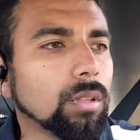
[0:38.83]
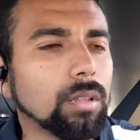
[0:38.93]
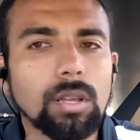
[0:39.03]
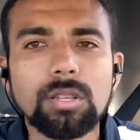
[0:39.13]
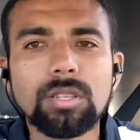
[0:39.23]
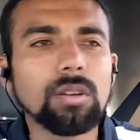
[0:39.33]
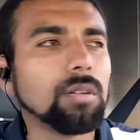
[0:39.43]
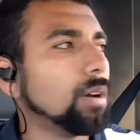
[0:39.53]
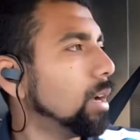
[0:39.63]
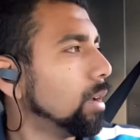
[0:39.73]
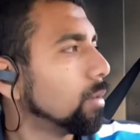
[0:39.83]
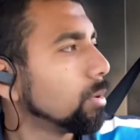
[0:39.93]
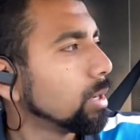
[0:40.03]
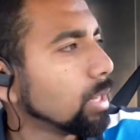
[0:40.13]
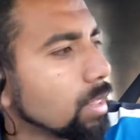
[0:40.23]
Also, uh,
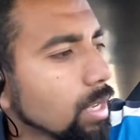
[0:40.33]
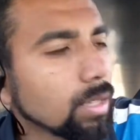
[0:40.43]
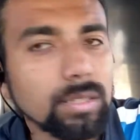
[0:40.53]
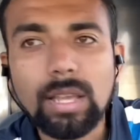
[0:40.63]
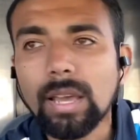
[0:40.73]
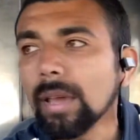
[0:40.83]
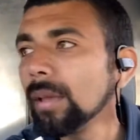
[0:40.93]
one of the things that,